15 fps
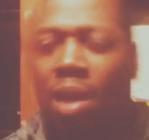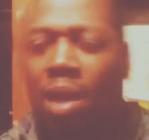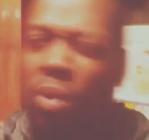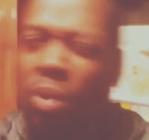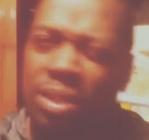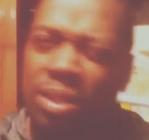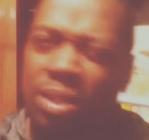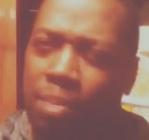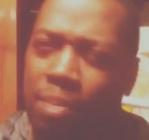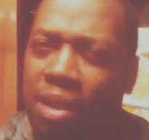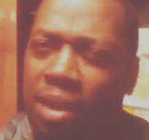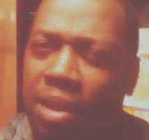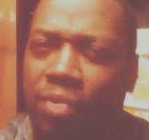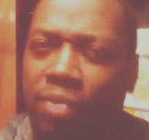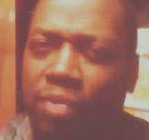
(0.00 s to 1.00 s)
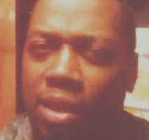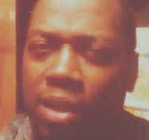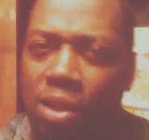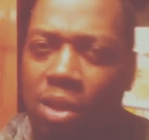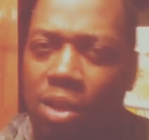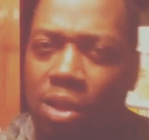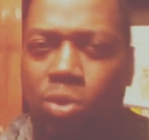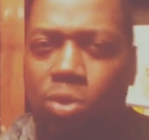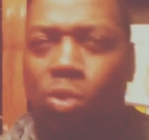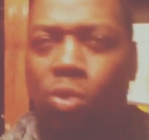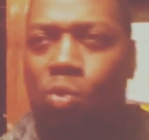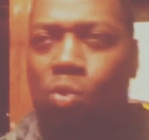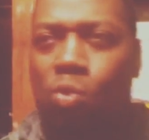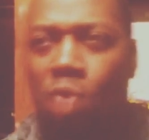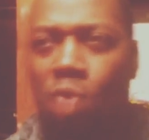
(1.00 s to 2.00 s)
I wasn't the biggest fan of Ghost
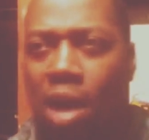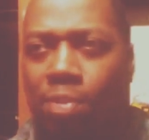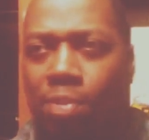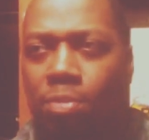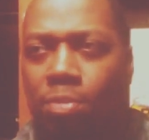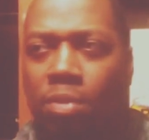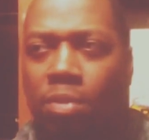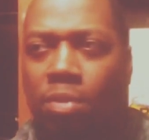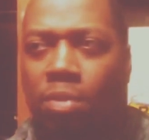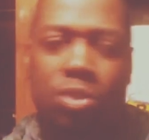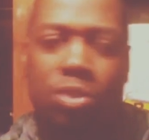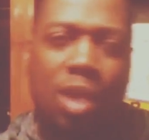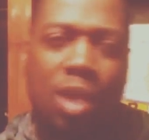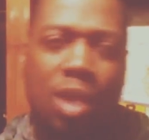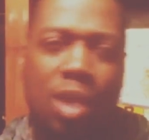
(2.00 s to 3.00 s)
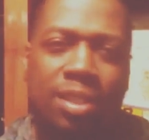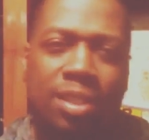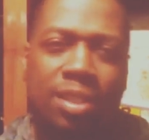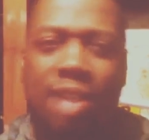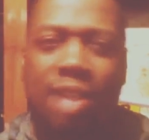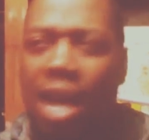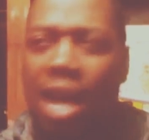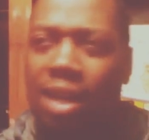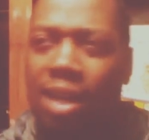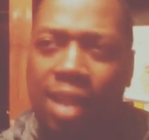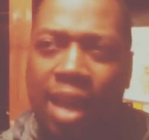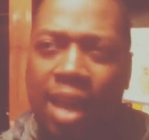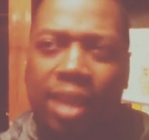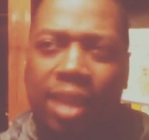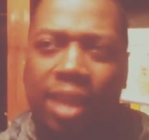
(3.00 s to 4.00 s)
on the Wu album, so I was just kind of
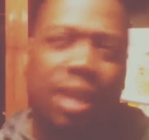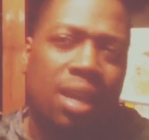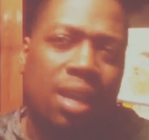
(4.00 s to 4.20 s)
like,